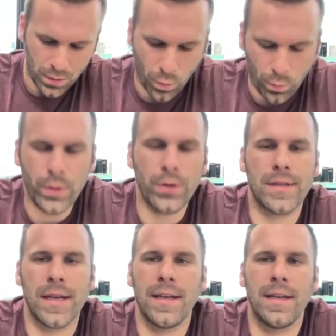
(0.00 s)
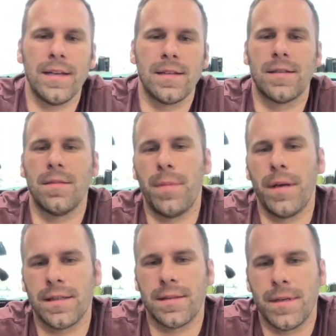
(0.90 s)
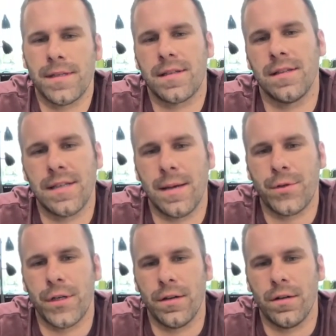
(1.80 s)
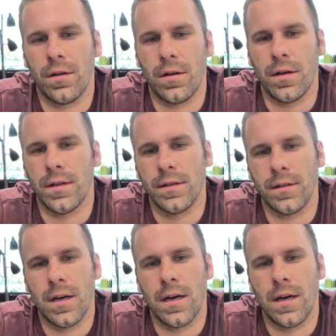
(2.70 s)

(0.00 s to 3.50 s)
What would you say is the biggest misconception on